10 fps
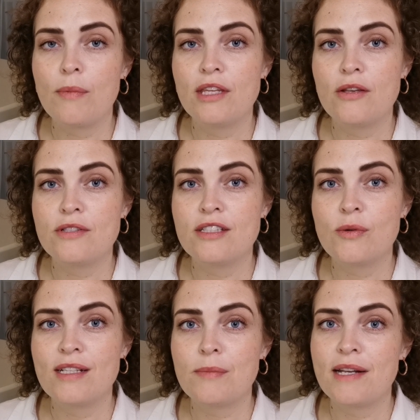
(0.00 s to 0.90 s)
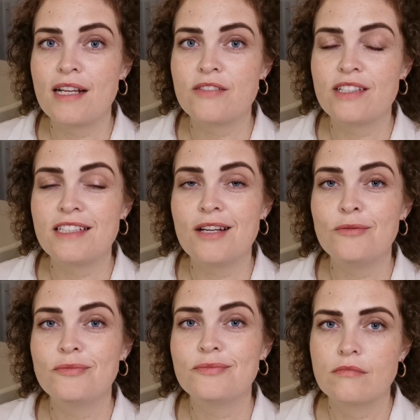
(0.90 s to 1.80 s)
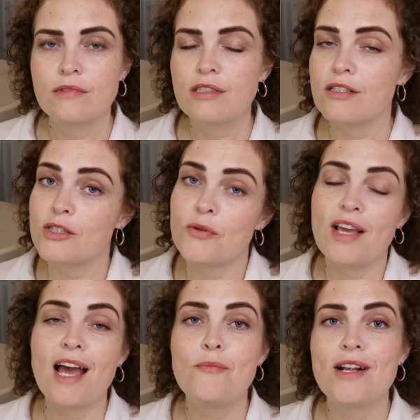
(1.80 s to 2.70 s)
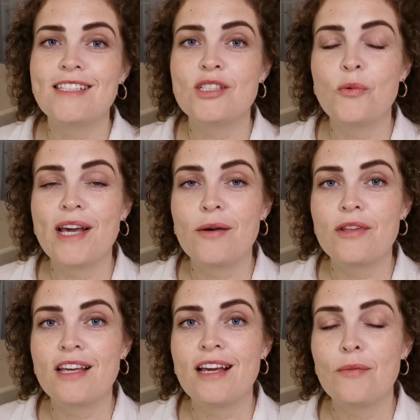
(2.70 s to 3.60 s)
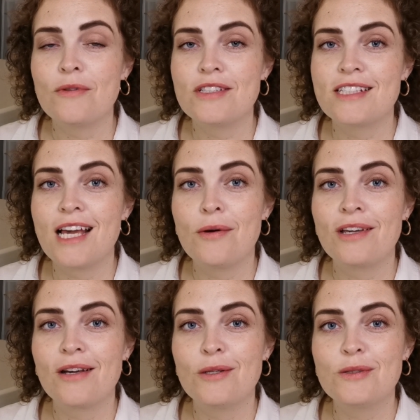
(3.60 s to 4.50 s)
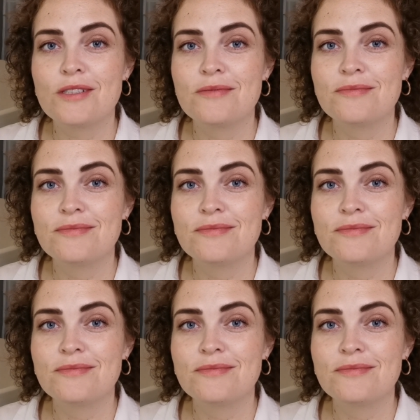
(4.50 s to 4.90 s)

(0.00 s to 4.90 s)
I'll be using it to edit my next video. So yeah, I'm ready to work with it and we'll see how it goes.